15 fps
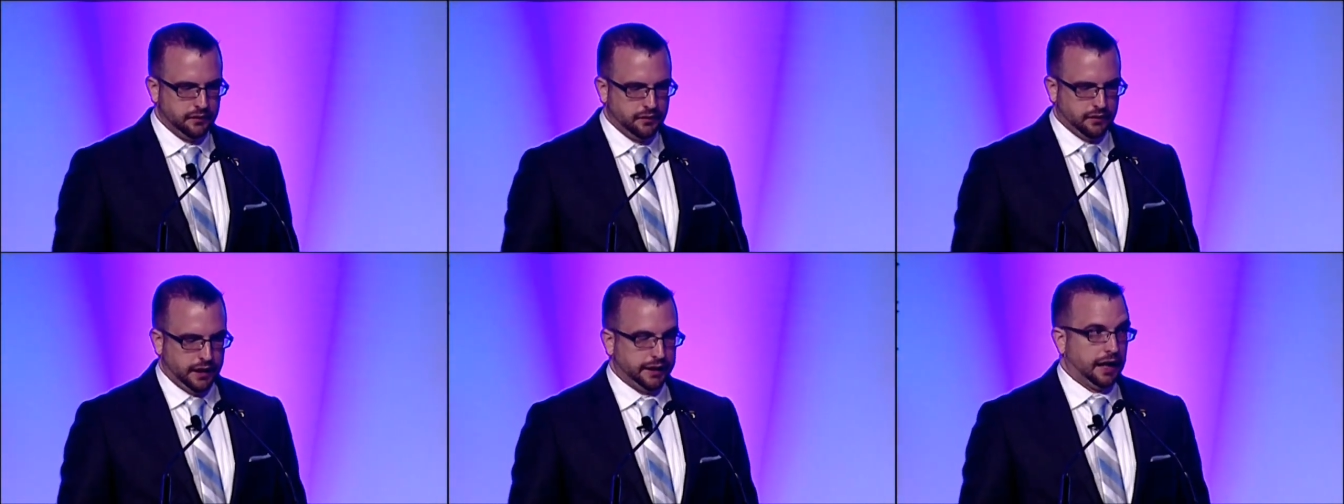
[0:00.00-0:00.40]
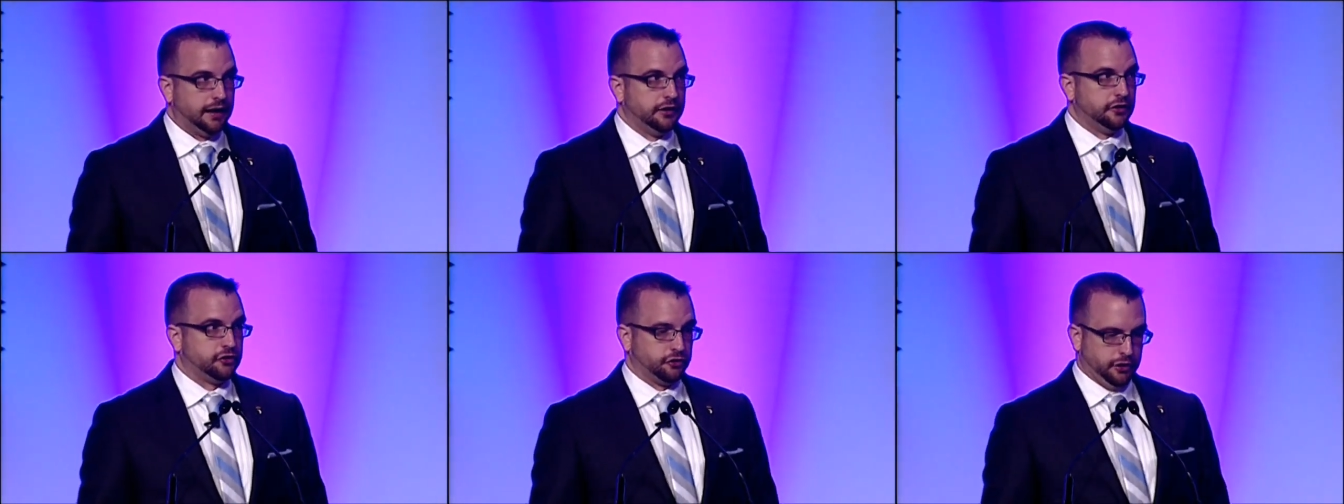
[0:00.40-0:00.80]
I got into
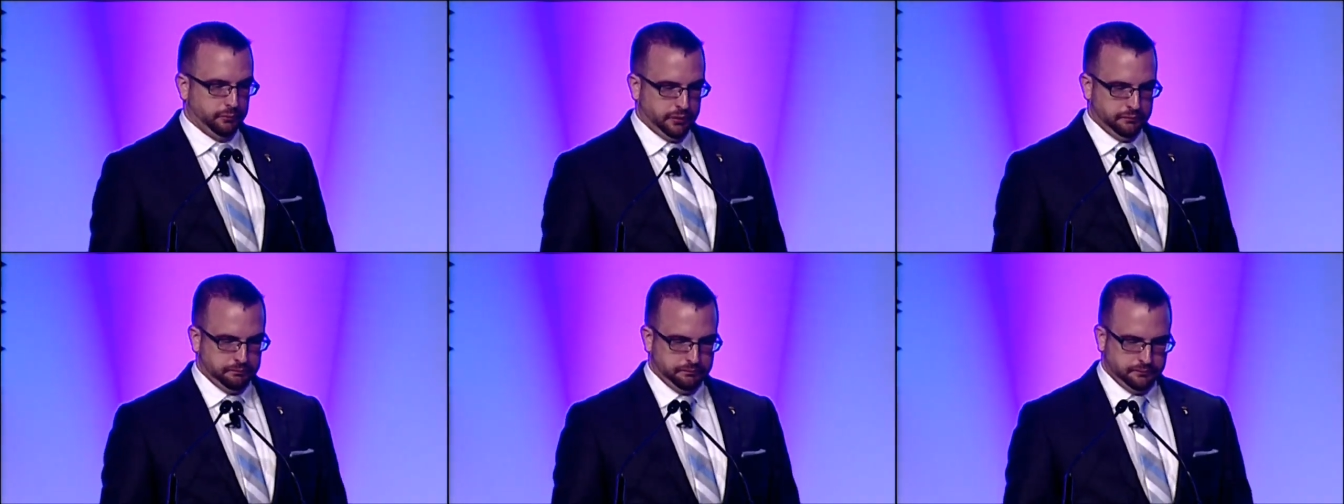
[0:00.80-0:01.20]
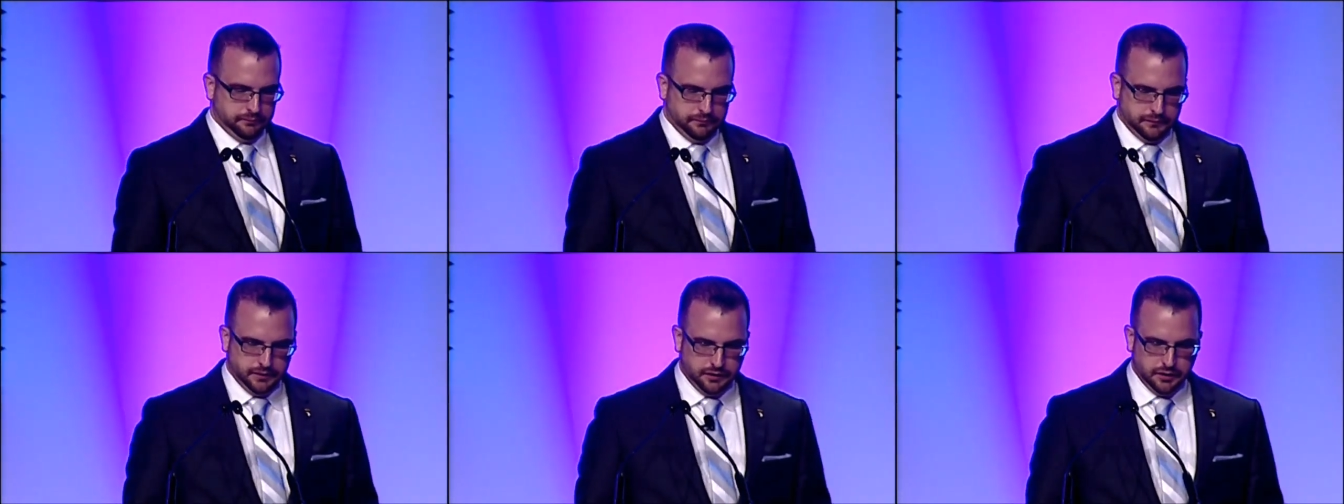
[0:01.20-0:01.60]
treatment,
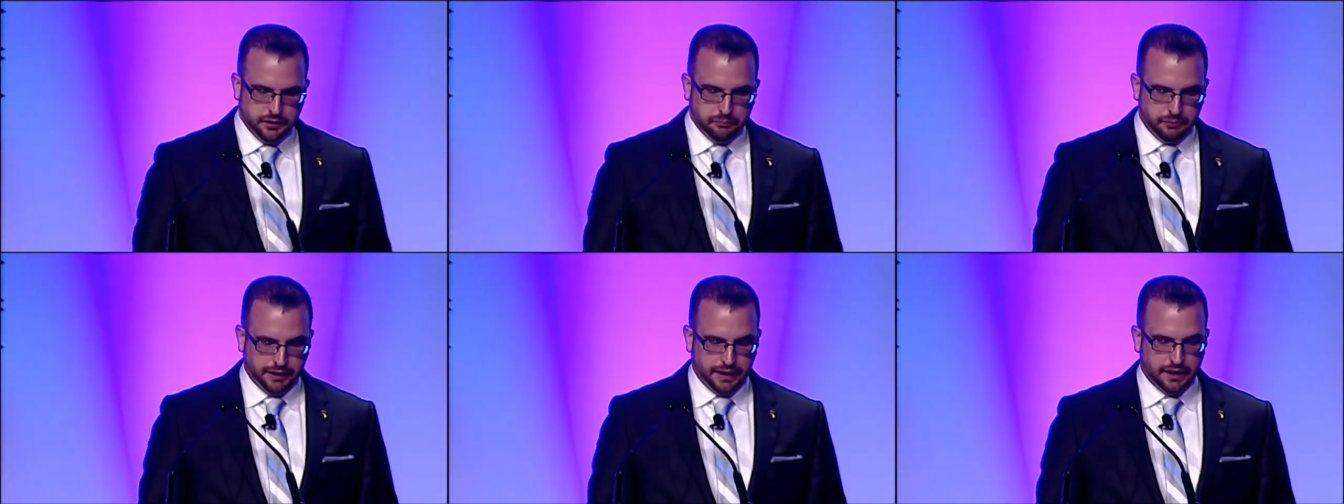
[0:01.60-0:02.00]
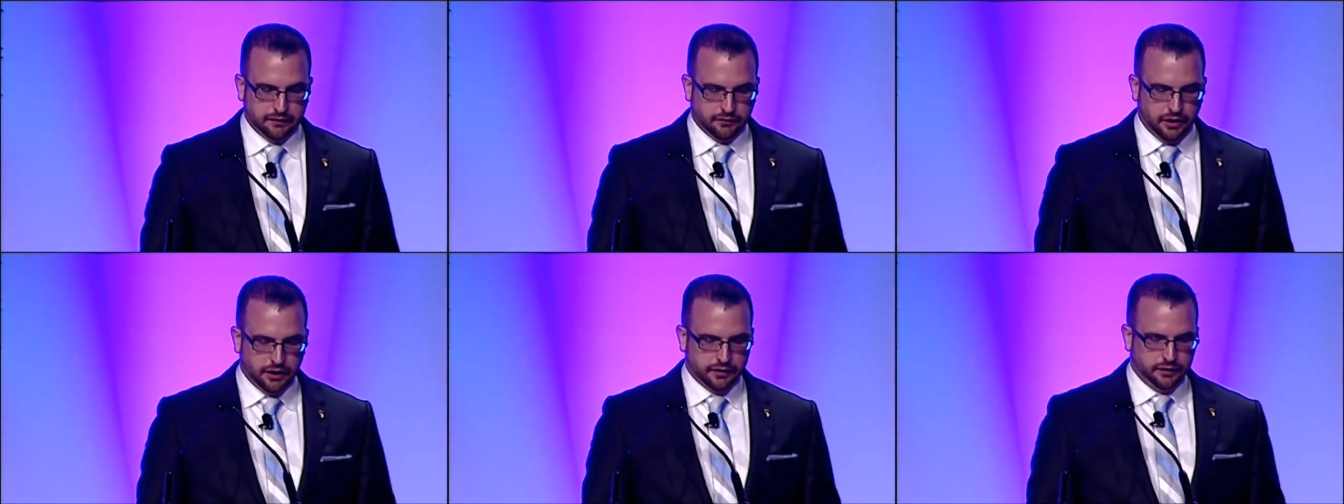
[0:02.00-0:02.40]
began
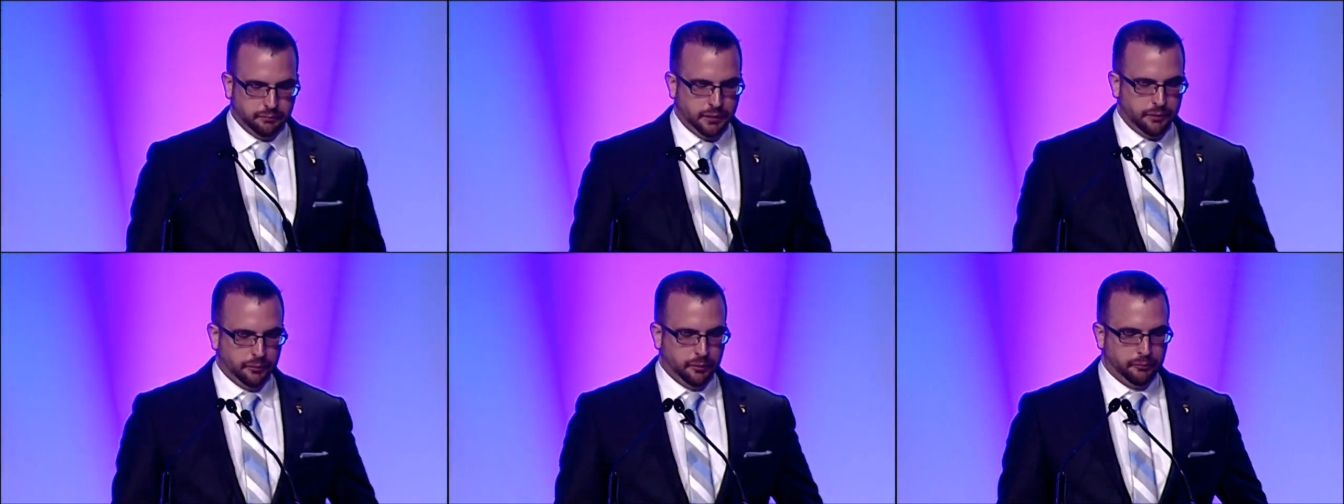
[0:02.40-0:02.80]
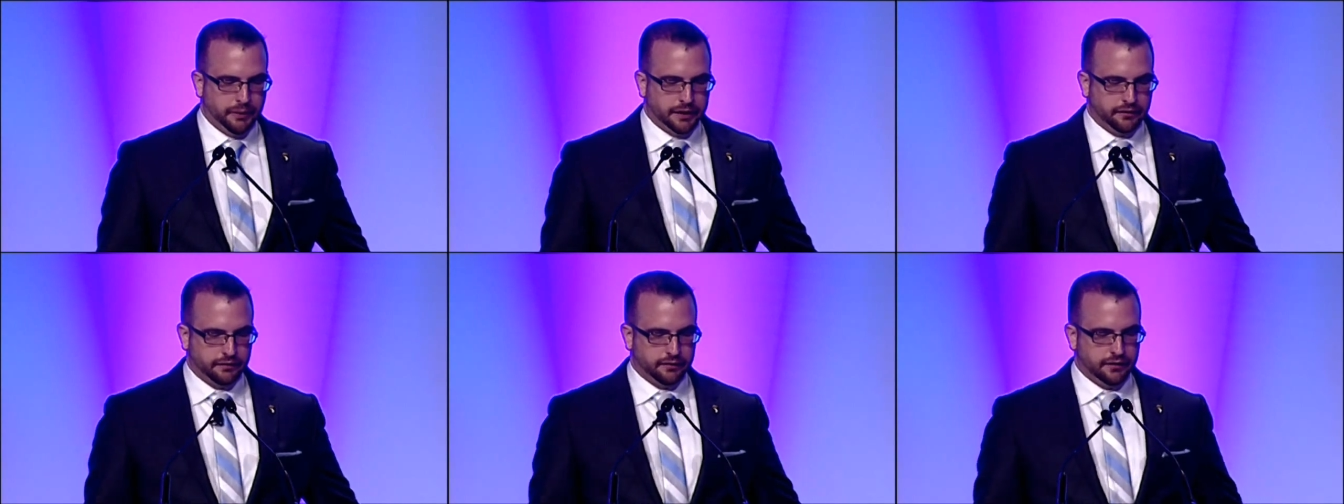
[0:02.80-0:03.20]
talking to people about
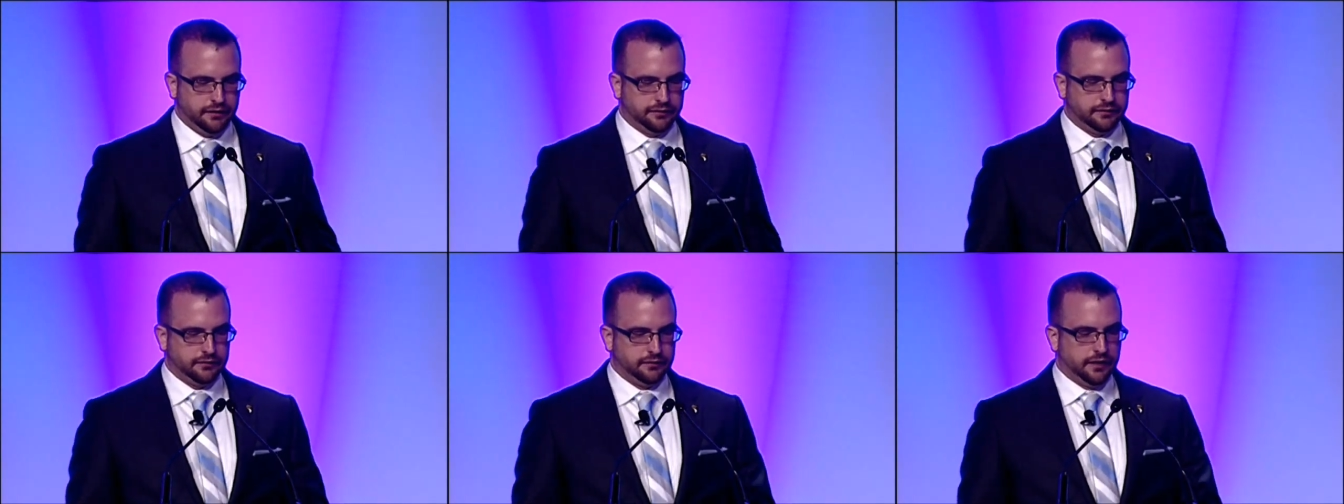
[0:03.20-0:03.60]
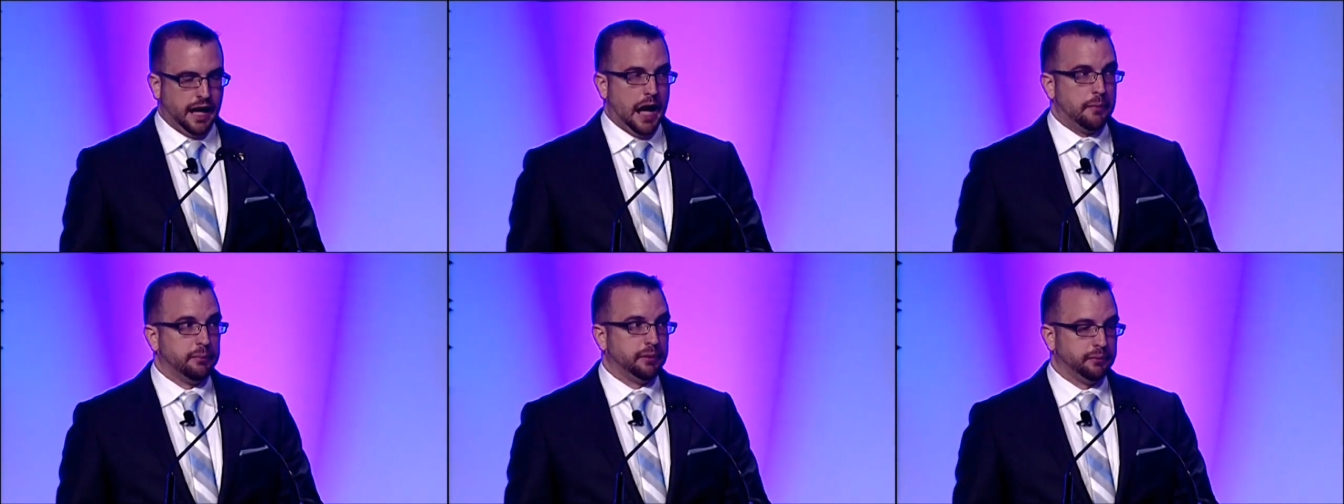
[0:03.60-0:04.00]
the things
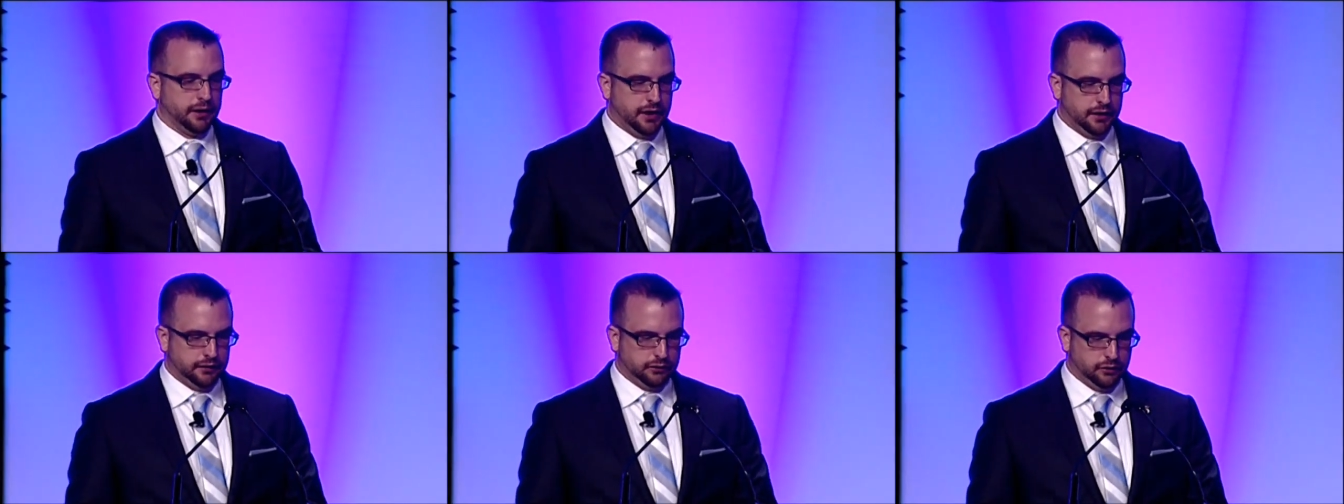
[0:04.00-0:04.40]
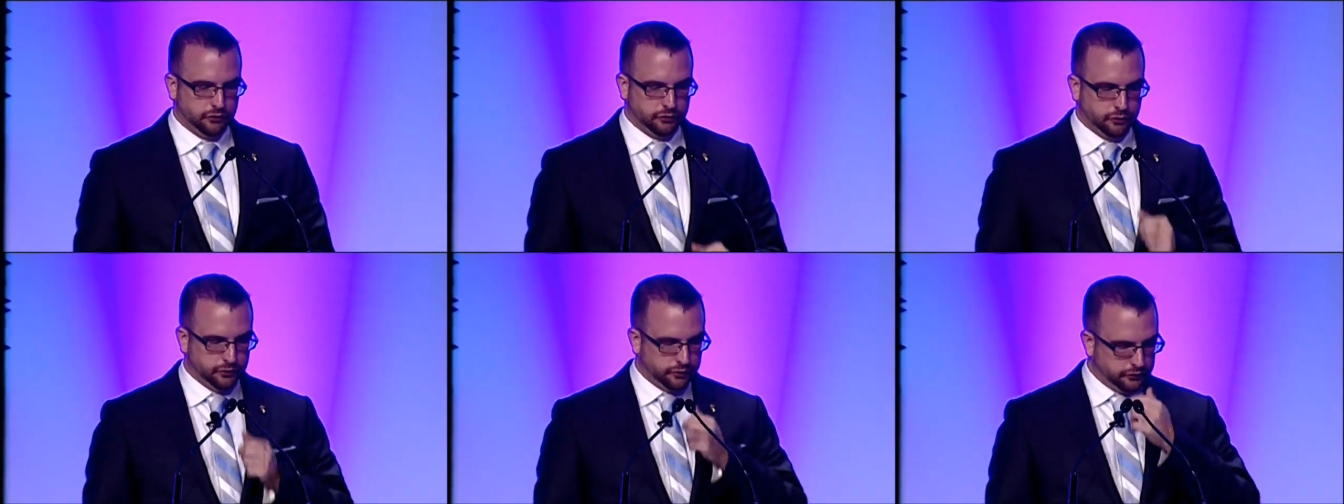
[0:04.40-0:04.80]
happening behind closed
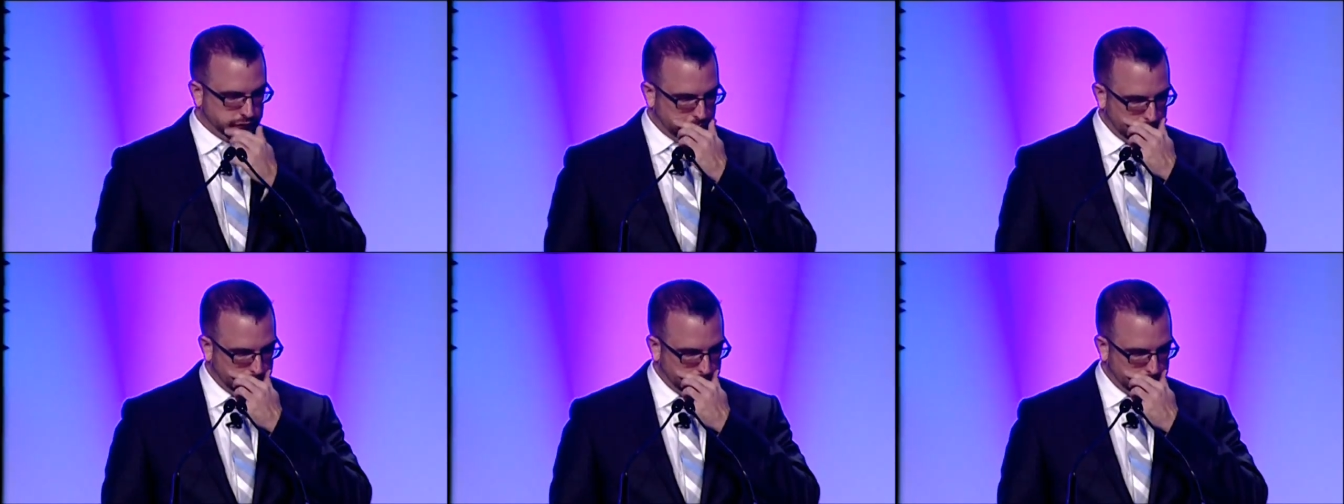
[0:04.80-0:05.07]
doors.